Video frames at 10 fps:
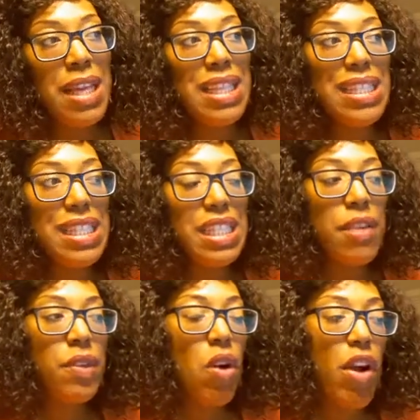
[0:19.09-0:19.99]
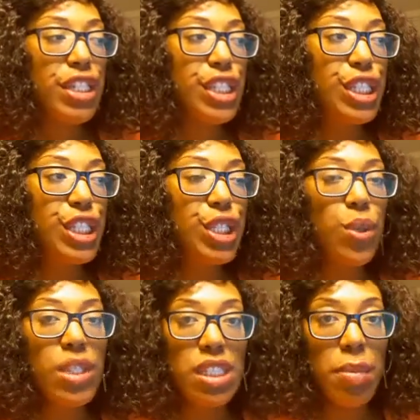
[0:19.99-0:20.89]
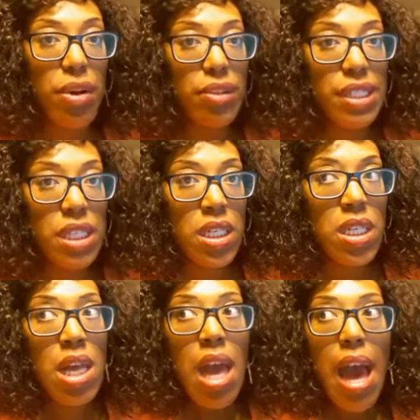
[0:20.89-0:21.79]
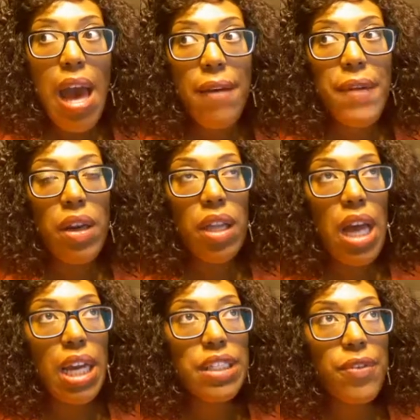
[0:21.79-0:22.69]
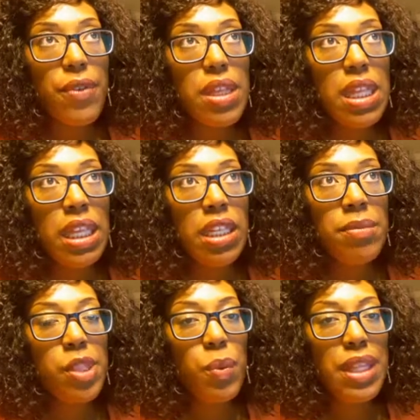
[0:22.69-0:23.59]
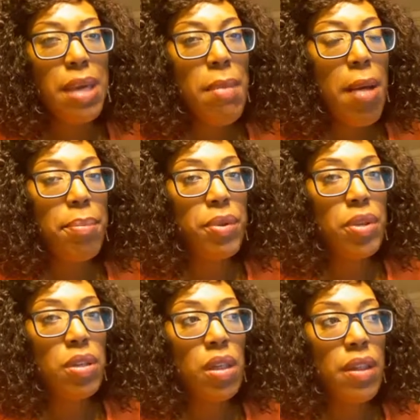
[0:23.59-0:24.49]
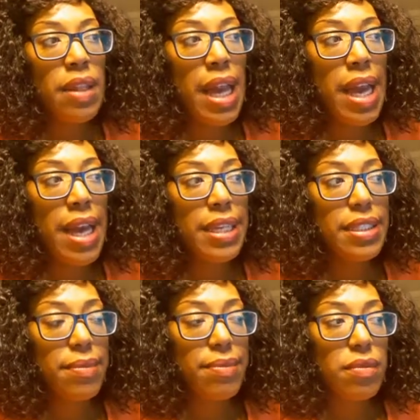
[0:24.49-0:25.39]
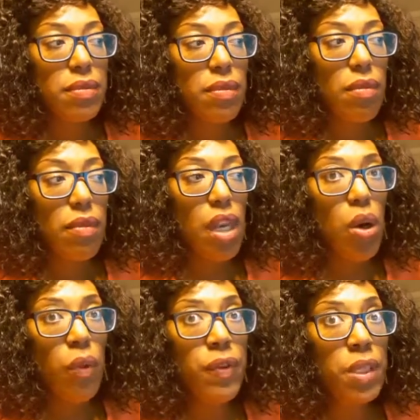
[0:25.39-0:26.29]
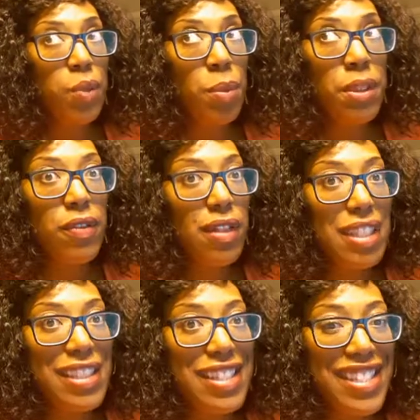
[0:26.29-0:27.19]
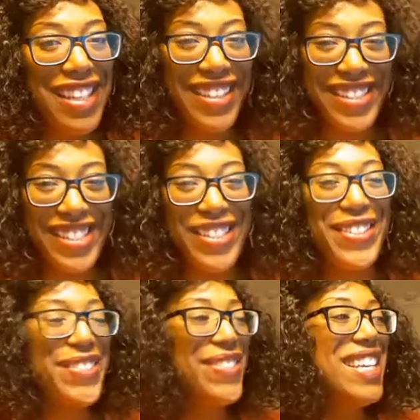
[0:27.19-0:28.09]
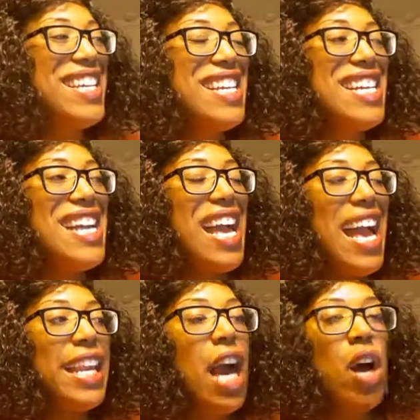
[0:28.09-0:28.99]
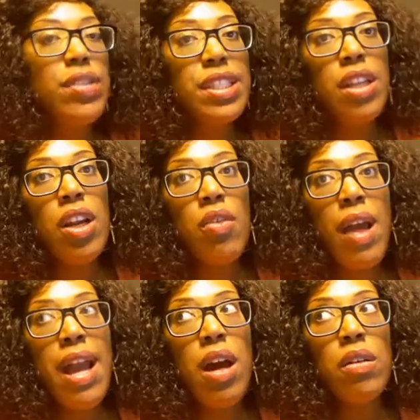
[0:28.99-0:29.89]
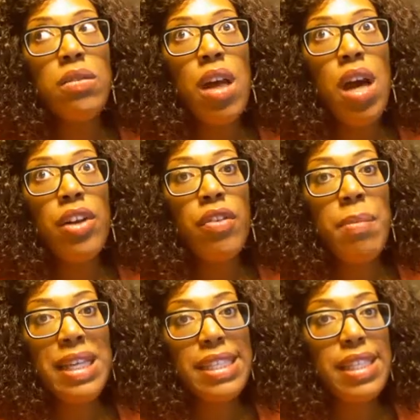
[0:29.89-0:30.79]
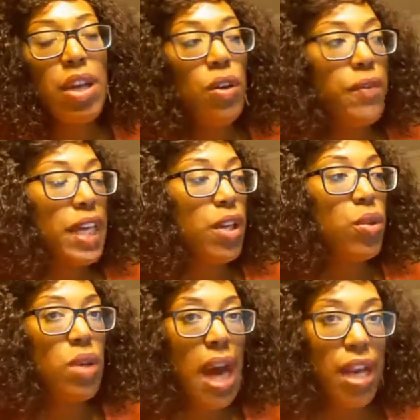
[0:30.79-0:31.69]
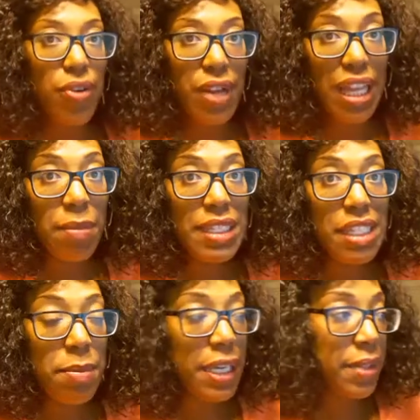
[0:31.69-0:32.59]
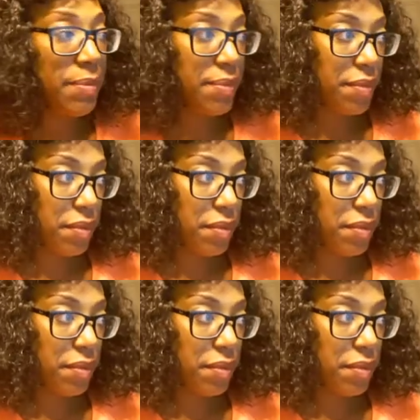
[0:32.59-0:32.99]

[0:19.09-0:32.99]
And this is in regards to you as a person. I found a lot of different things within my book that hopefully will be released soon. And it all centered around honoring myself and who God created me to be.